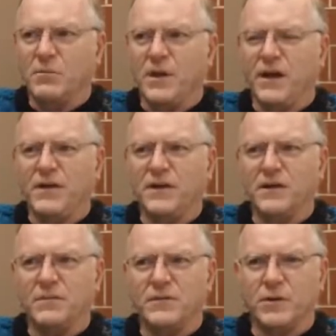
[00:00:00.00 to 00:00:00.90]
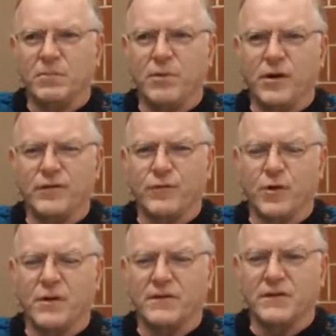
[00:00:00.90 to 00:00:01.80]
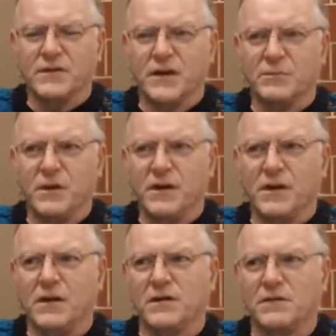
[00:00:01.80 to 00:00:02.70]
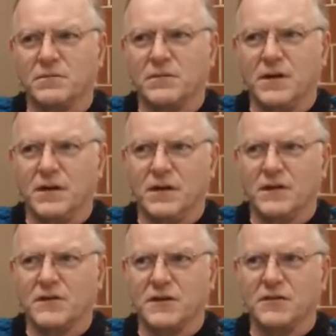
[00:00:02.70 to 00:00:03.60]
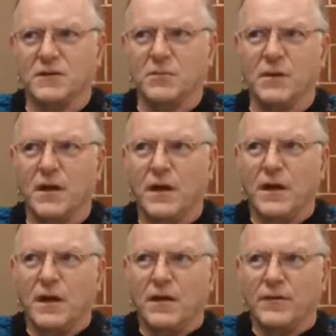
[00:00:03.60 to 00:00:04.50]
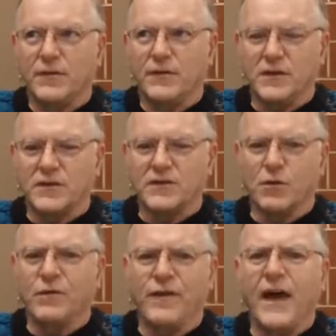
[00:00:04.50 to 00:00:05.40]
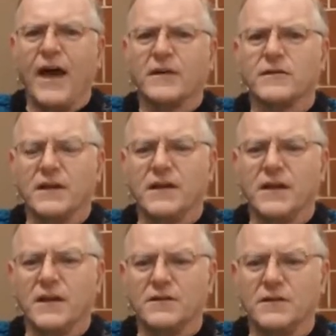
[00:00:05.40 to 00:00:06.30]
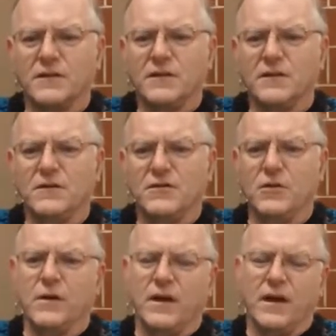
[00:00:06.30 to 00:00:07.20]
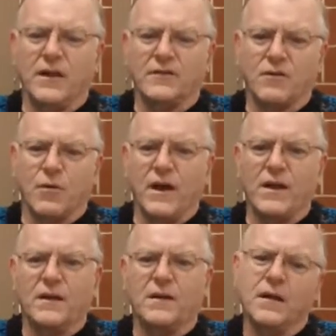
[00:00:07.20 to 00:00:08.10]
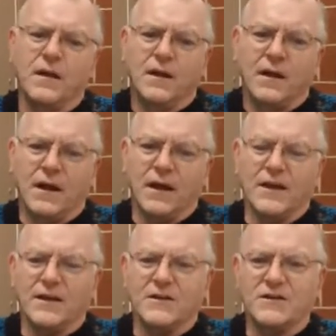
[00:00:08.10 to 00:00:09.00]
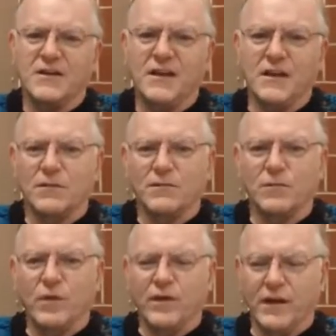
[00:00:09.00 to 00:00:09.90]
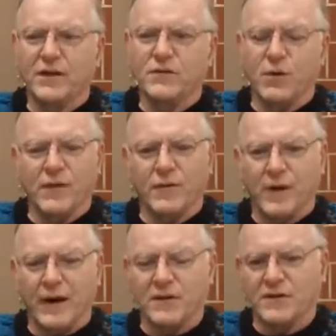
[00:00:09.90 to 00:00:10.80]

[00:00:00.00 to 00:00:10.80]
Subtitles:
the ability to put a formative assessment into this system that's so fast, and the kids do it, and it's graded, and I can see it within 24